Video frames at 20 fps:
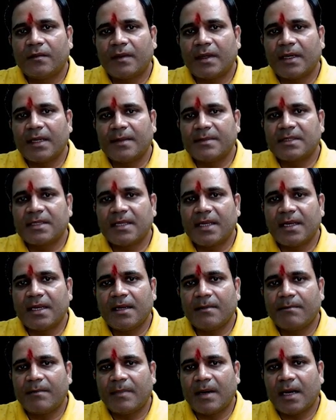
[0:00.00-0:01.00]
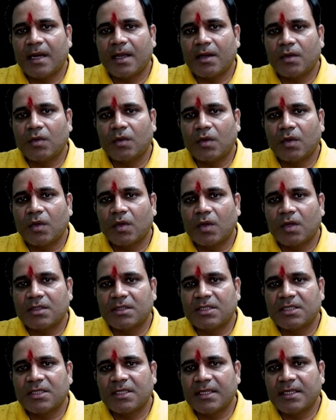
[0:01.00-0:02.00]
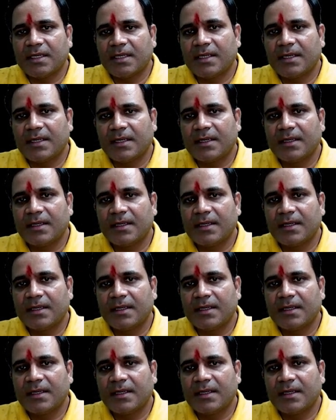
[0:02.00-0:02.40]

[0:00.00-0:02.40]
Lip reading: I'm saying? Biology,